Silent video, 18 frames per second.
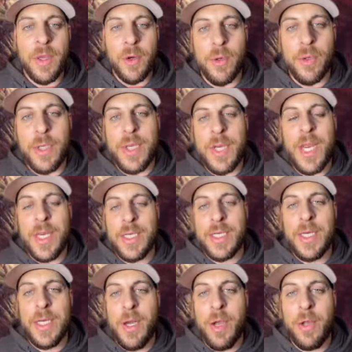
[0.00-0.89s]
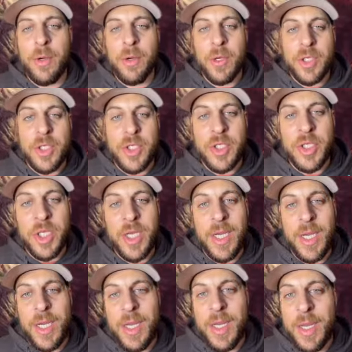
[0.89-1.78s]
early 1900s,
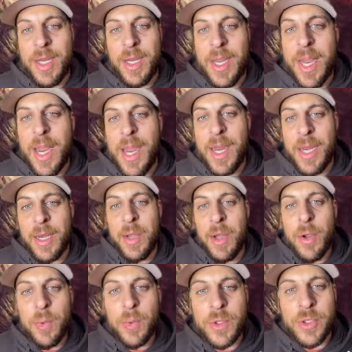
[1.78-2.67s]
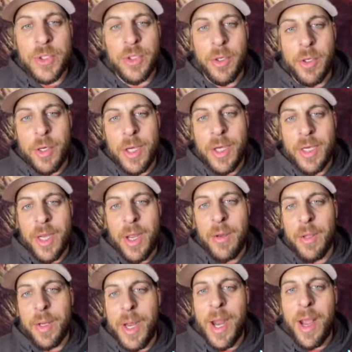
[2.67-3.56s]
G.E. Kincaid was journeying down
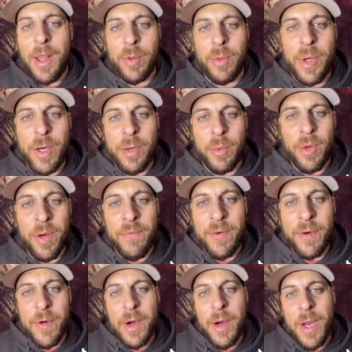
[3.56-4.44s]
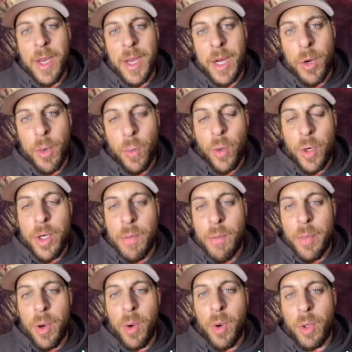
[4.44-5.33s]
the Colorado River in a wooden
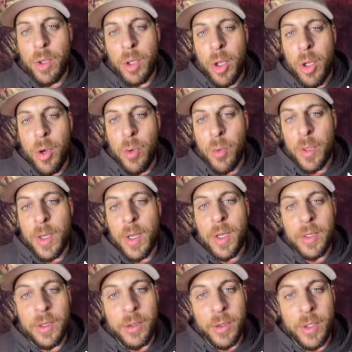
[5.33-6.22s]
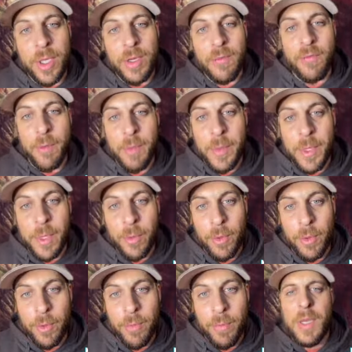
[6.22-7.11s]
boat alone looking for
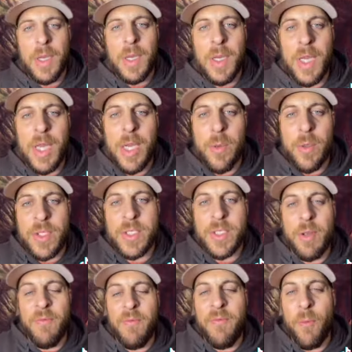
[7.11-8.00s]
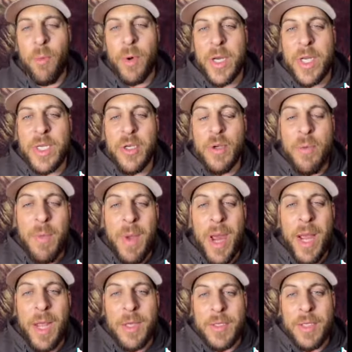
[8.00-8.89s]
mineral. He was some 42
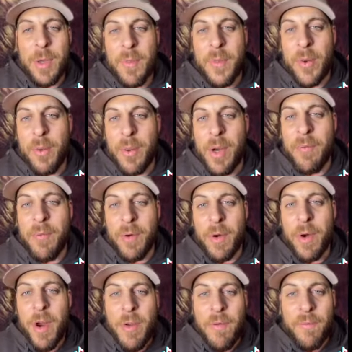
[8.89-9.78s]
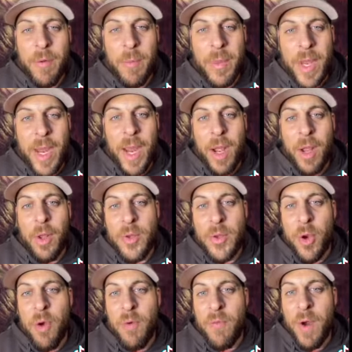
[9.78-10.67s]
miles up the river from the El
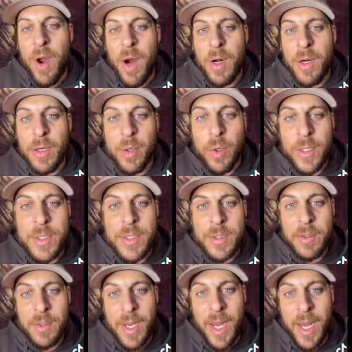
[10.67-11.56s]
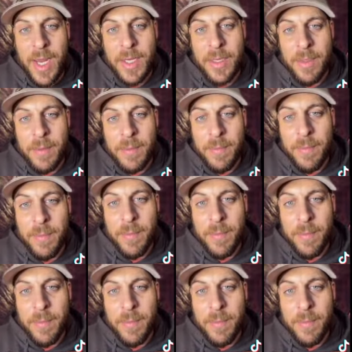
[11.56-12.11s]
Tovar Crystal Canyon.